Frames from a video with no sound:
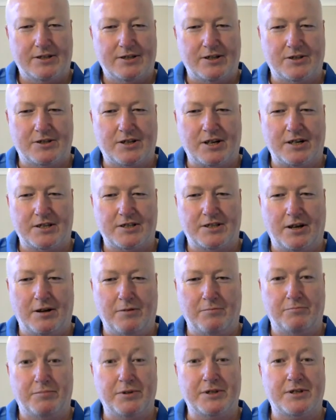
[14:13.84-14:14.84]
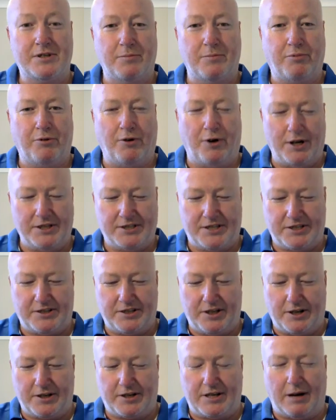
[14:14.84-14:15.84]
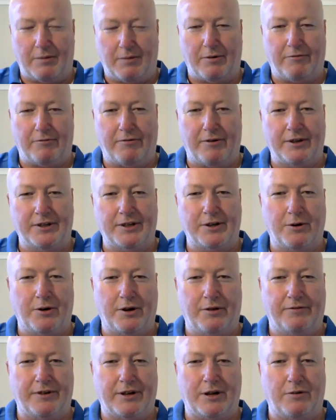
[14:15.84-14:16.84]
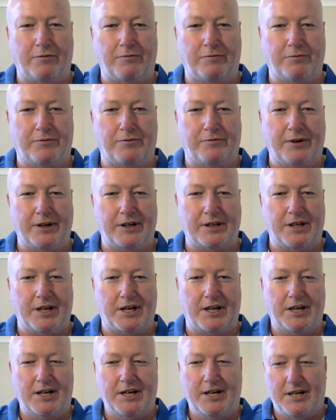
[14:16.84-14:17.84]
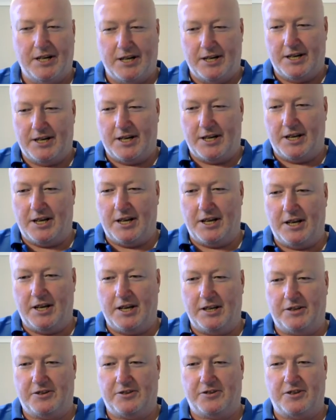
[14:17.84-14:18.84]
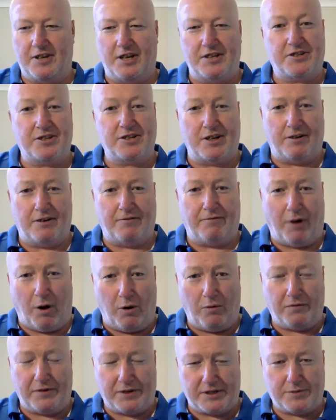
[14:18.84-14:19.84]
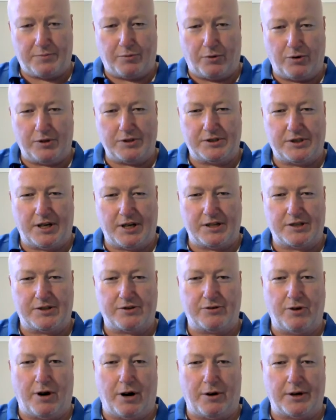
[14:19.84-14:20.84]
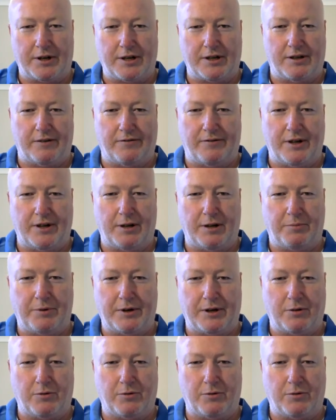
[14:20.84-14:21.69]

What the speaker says: So it's kind of I'm a bit surprised there's no government funding or anything. I would think that it's an evolving sport, so it's growing and developing.